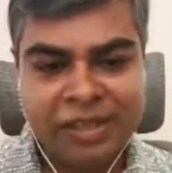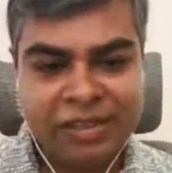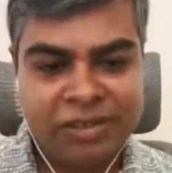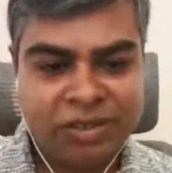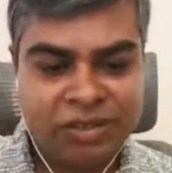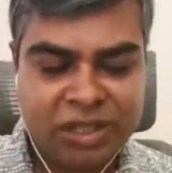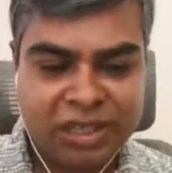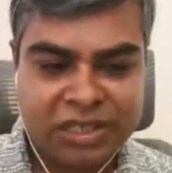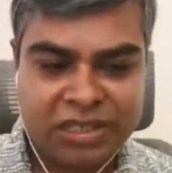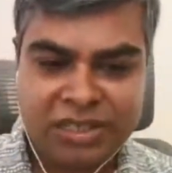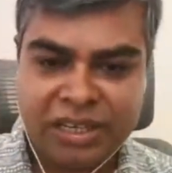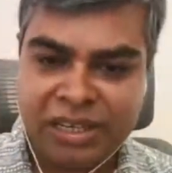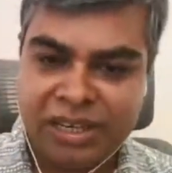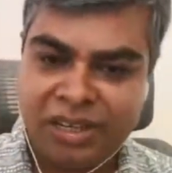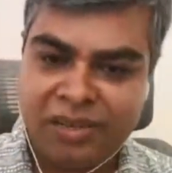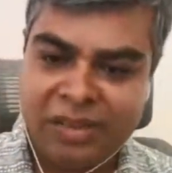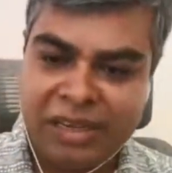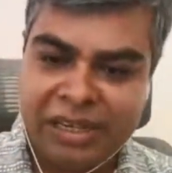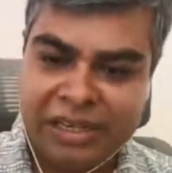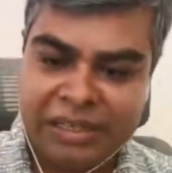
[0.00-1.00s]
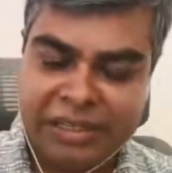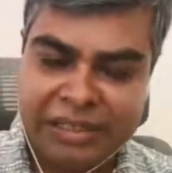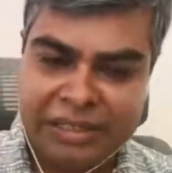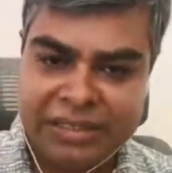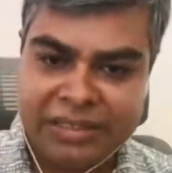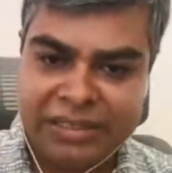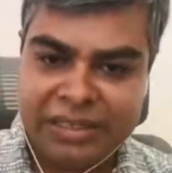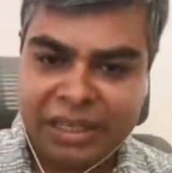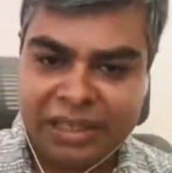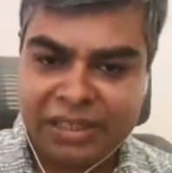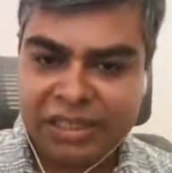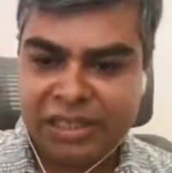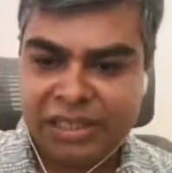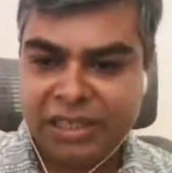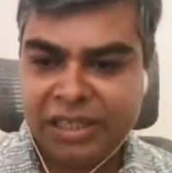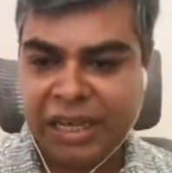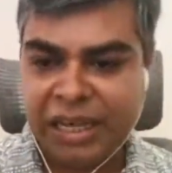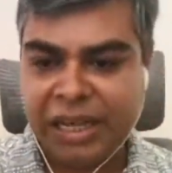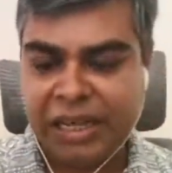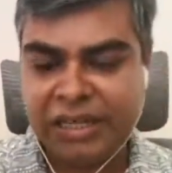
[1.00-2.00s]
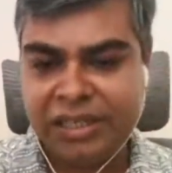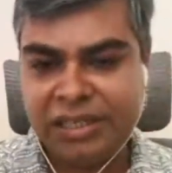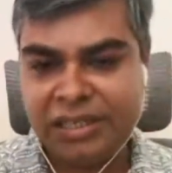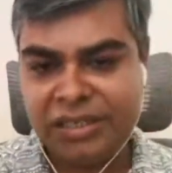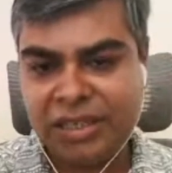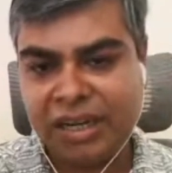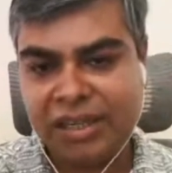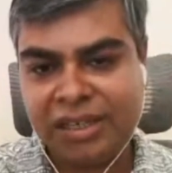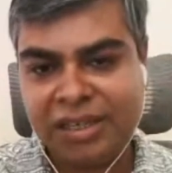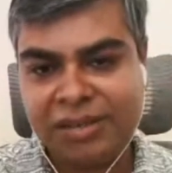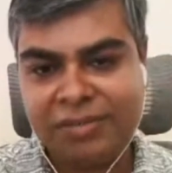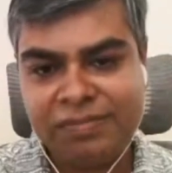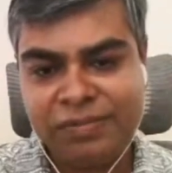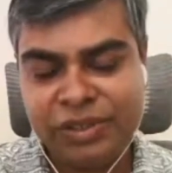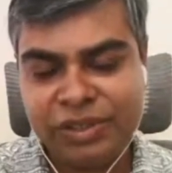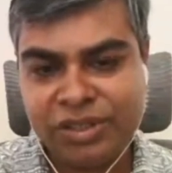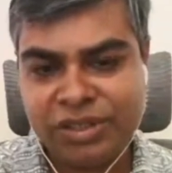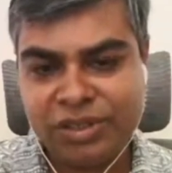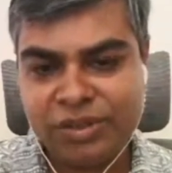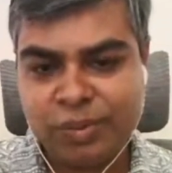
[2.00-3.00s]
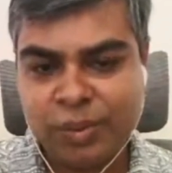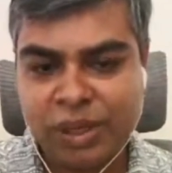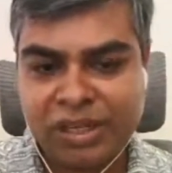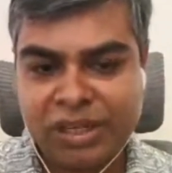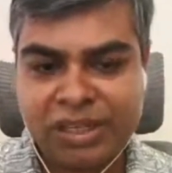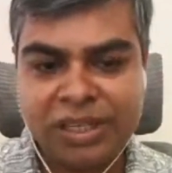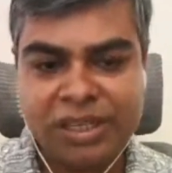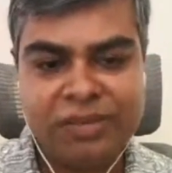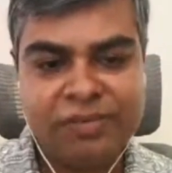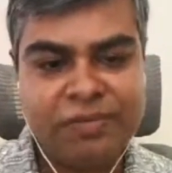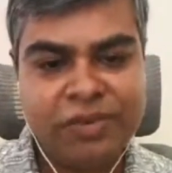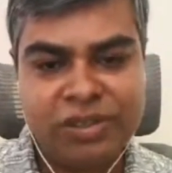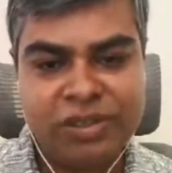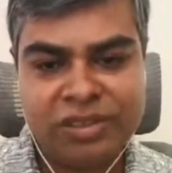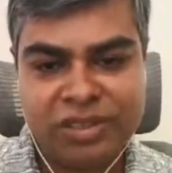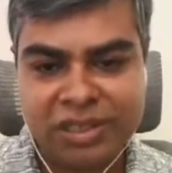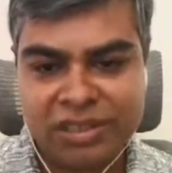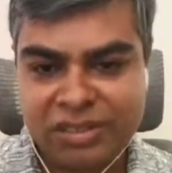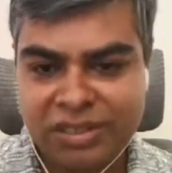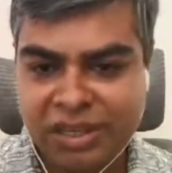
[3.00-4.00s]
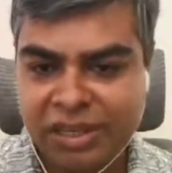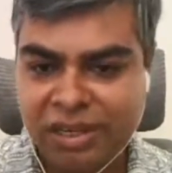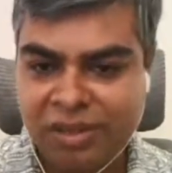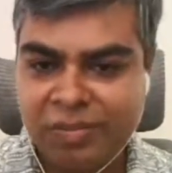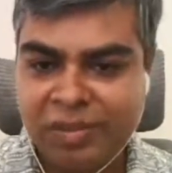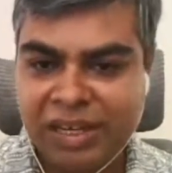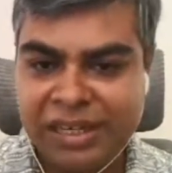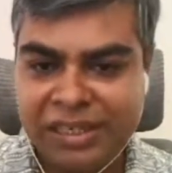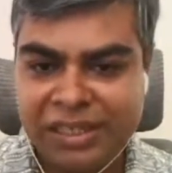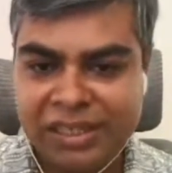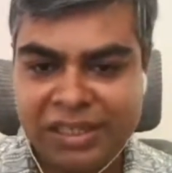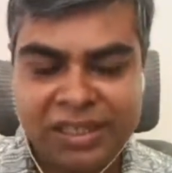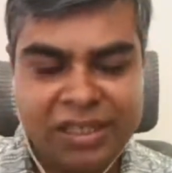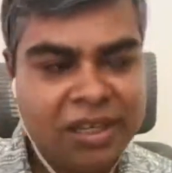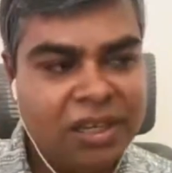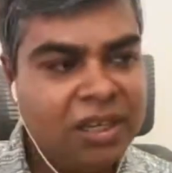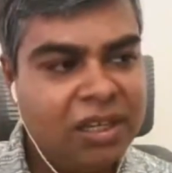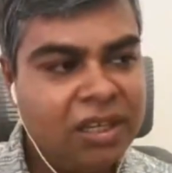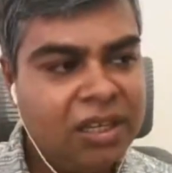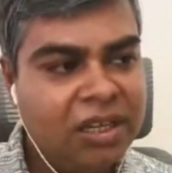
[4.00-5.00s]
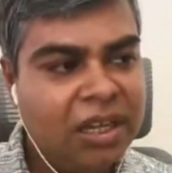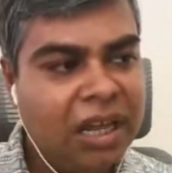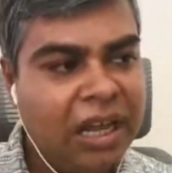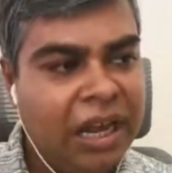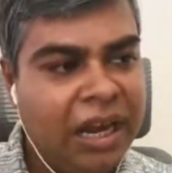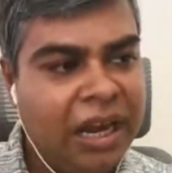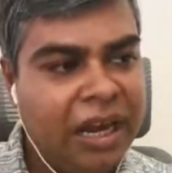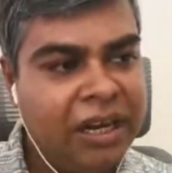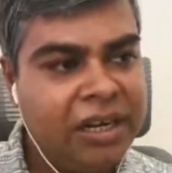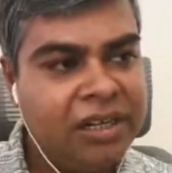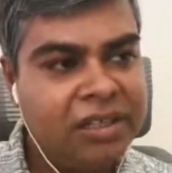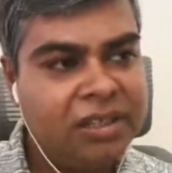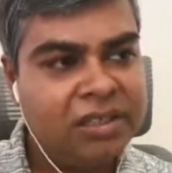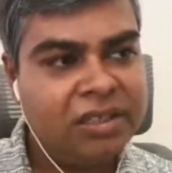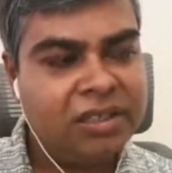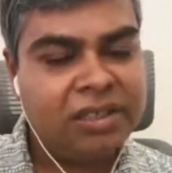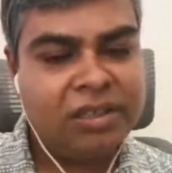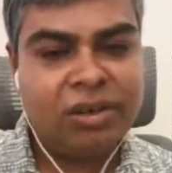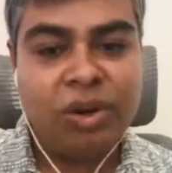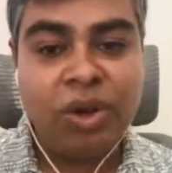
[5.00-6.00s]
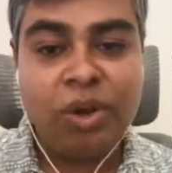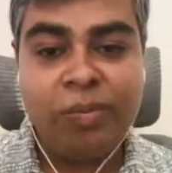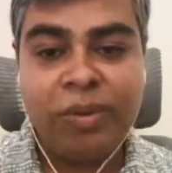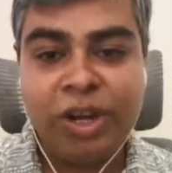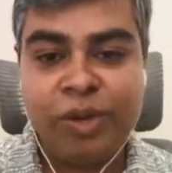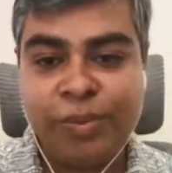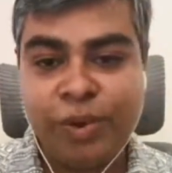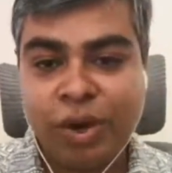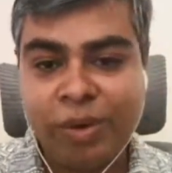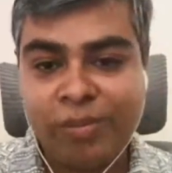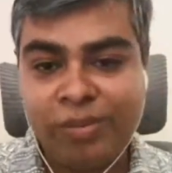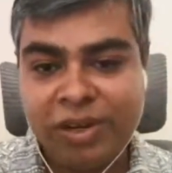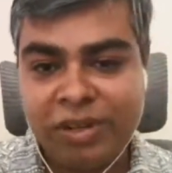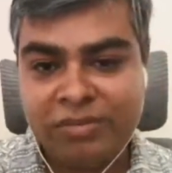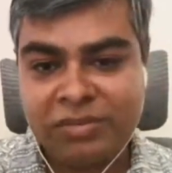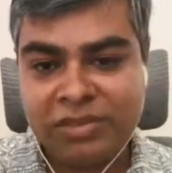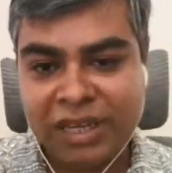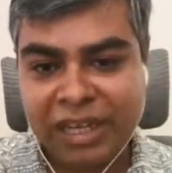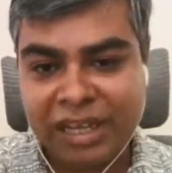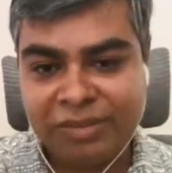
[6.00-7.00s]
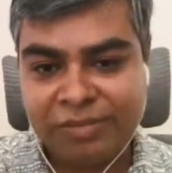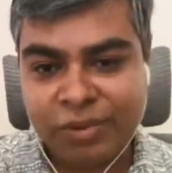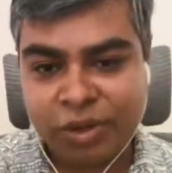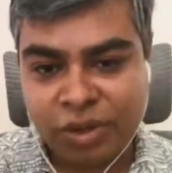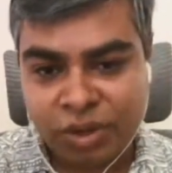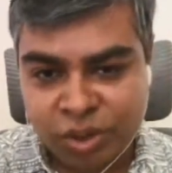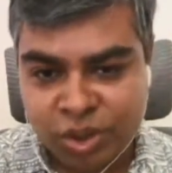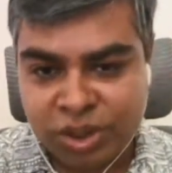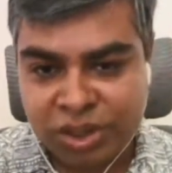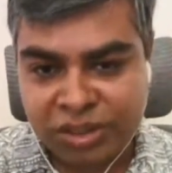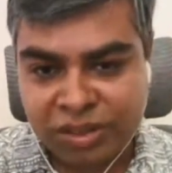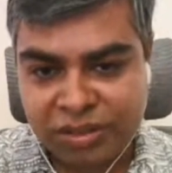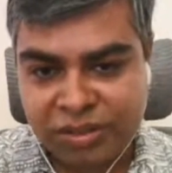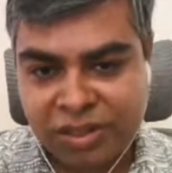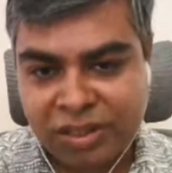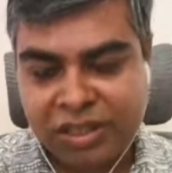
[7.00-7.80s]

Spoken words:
So sustainability is the key. Any startup which is working for sustainability and global problems like pollution,